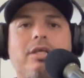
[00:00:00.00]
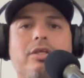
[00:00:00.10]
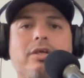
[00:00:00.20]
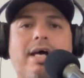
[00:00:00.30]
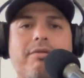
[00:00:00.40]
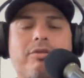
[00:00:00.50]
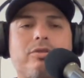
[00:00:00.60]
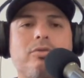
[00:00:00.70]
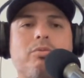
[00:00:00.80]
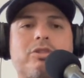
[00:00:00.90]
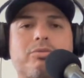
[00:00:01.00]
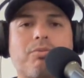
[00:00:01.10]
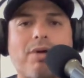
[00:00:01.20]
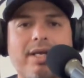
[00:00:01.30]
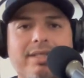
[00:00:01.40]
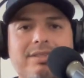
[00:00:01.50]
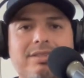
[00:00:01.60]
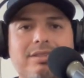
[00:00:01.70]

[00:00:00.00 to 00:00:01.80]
You have to do what's right.